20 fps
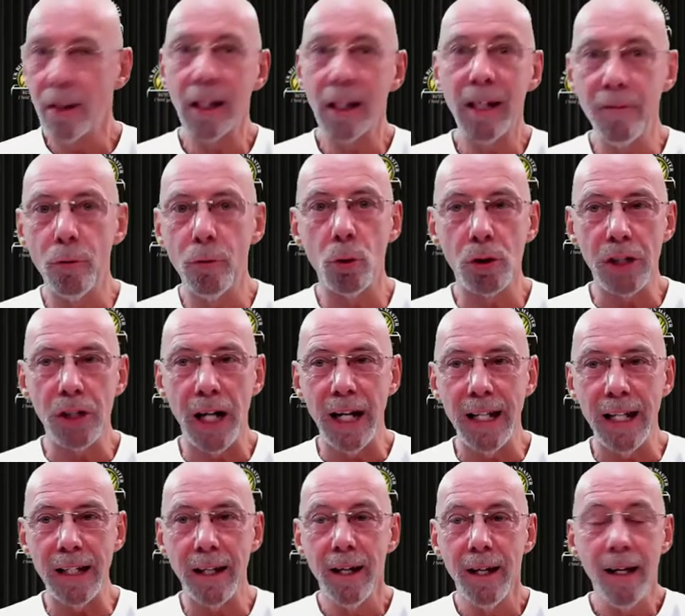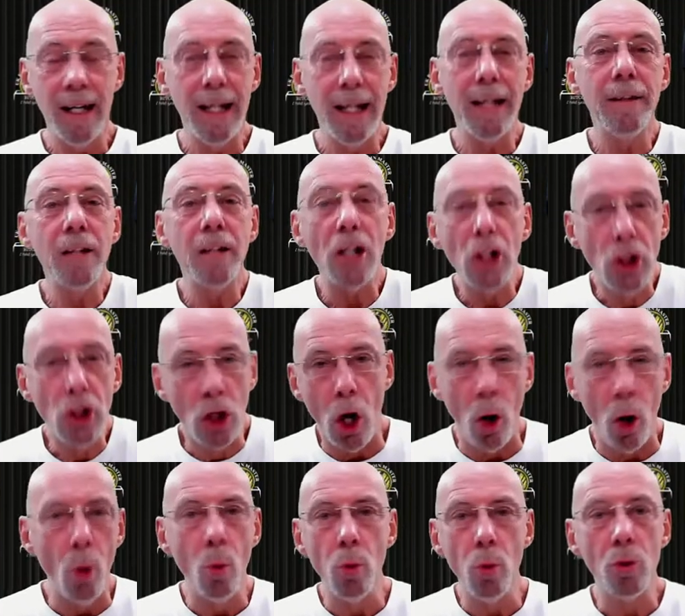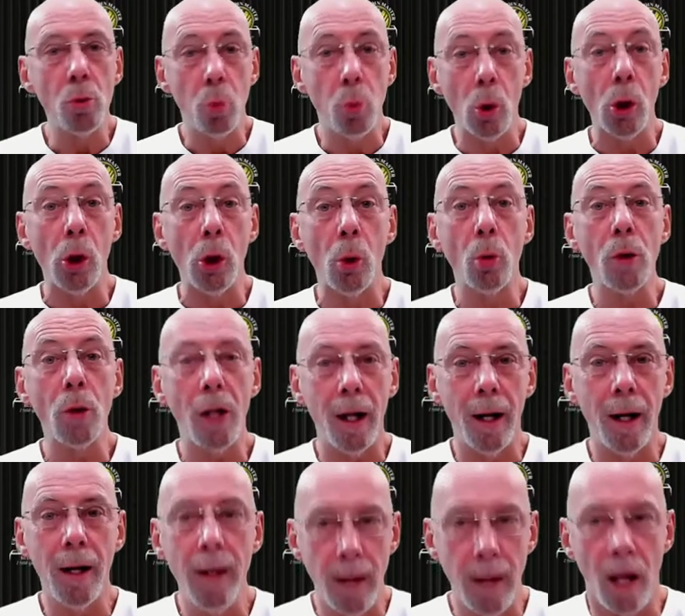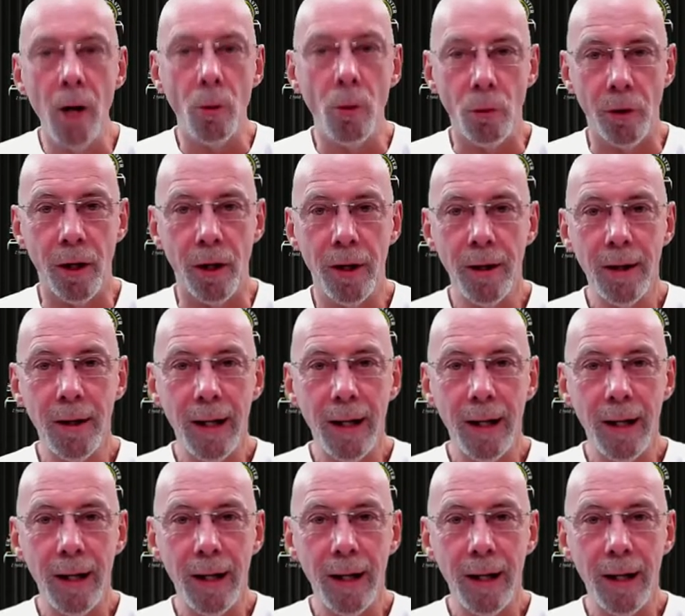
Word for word: give or take, in the gold world alone.